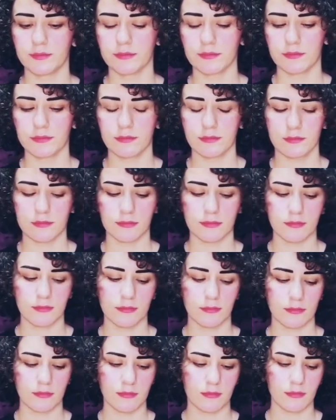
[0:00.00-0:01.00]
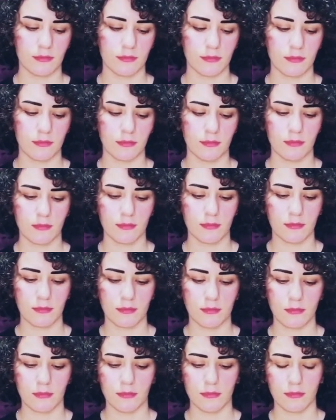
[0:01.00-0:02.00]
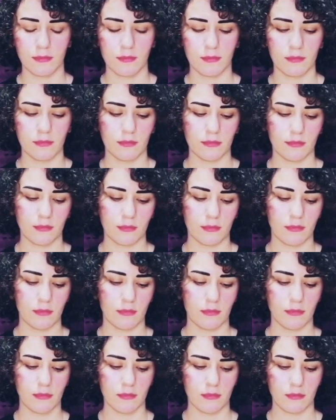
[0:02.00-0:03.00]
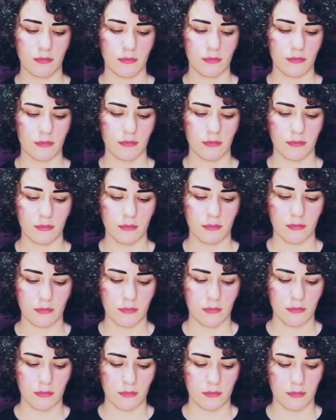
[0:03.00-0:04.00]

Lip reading: (no one is talking)